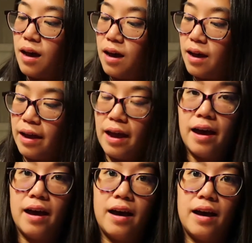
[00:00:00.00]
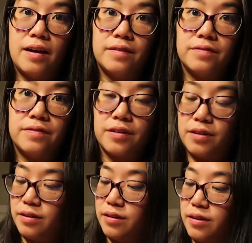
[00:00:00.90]
I have
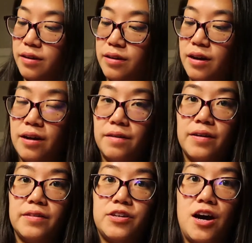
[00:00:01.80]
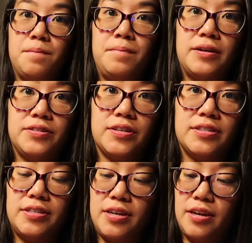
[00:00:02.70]
cut around the top, as you
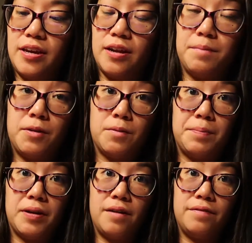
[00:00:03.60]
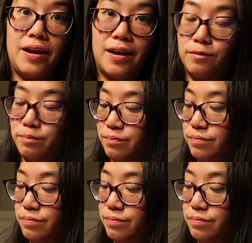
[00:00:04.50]
can see, and I'm gonna rip it off now.